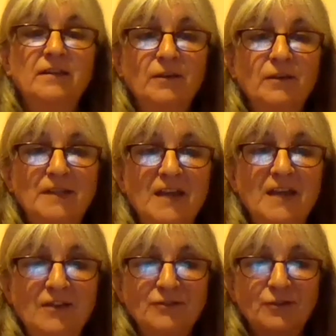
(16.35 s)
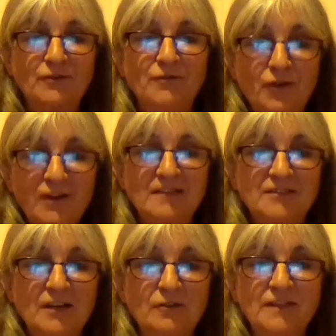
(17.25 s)
that we don't sort of lock
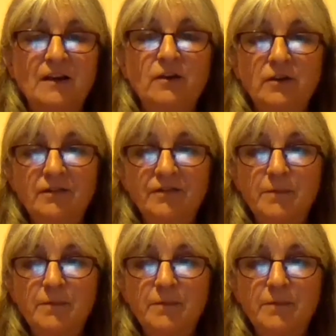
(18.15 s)
ourselves out of